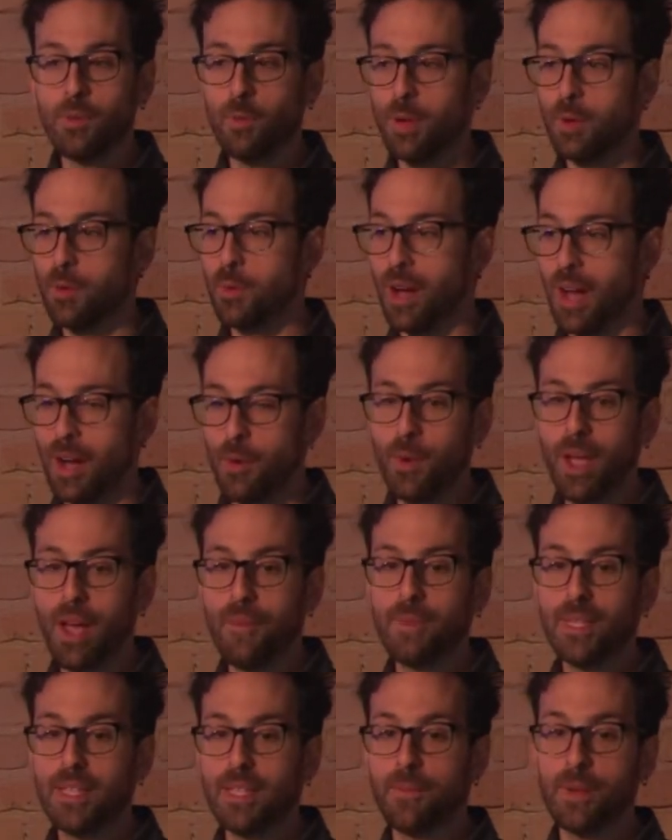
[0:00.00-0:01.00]
we
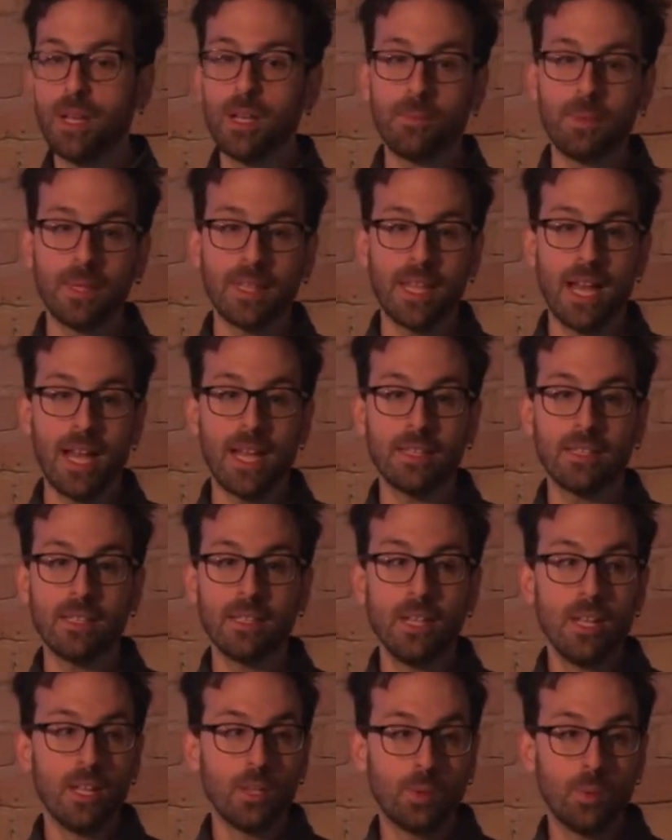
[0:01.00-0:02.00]
have been developing that
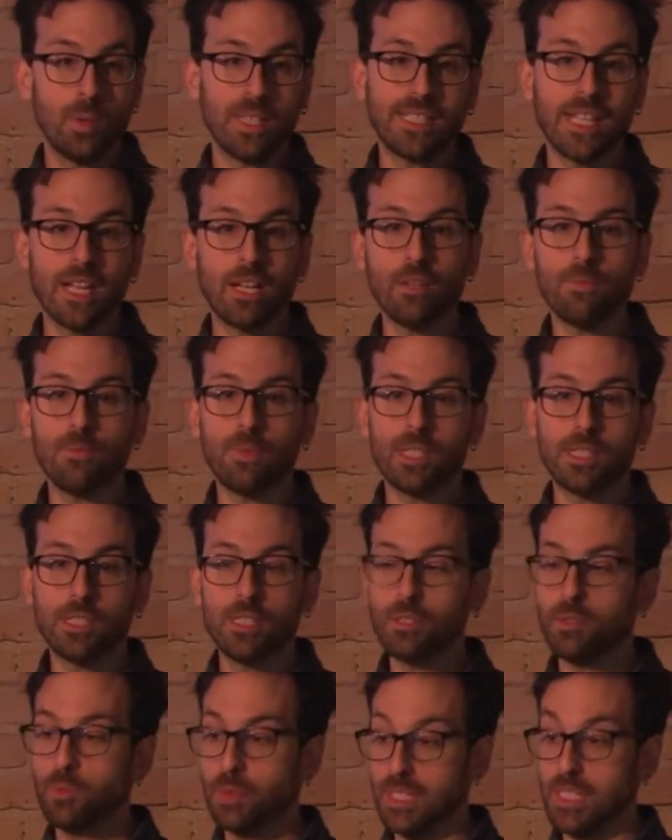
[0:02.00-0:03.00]
to a second
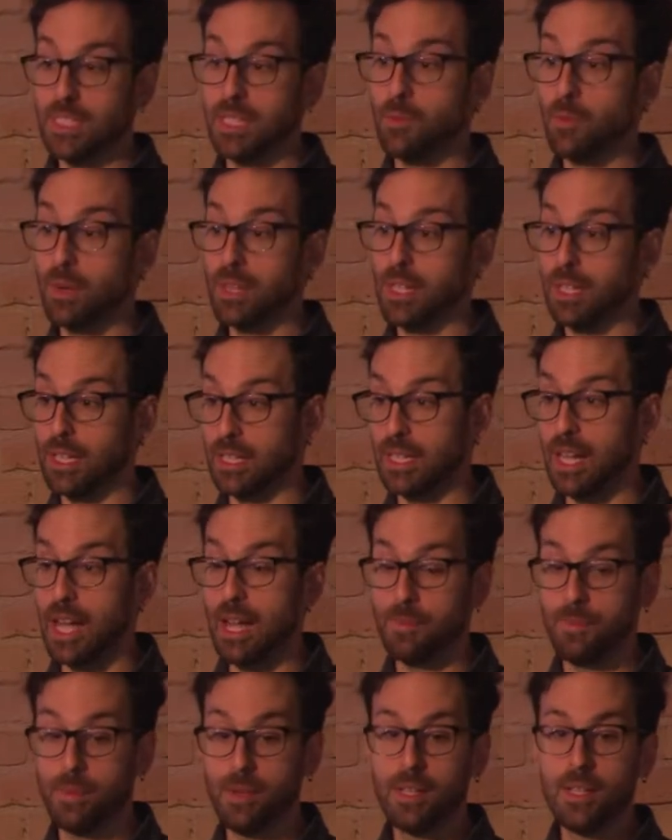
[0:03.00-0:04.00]
version, which is already in
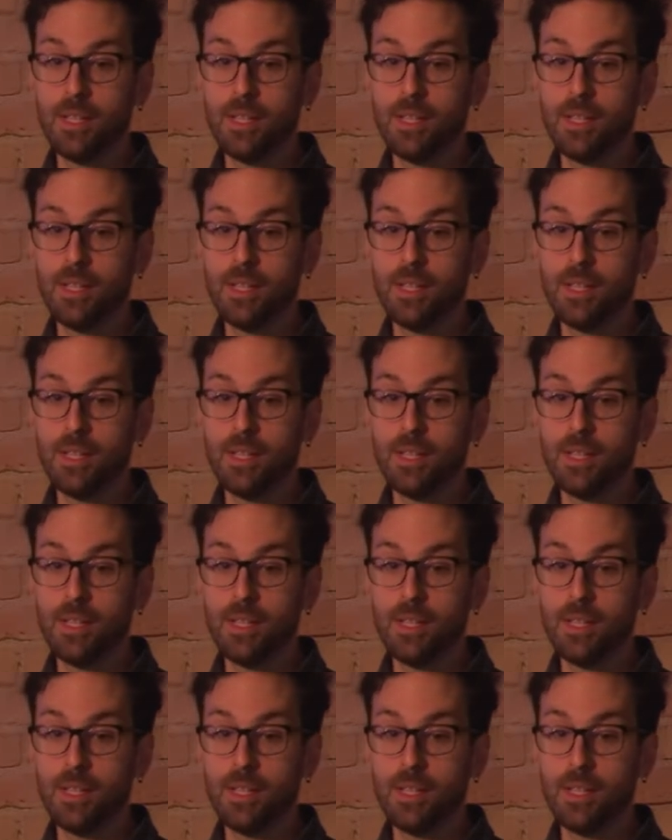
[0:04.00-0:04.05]
GitHub,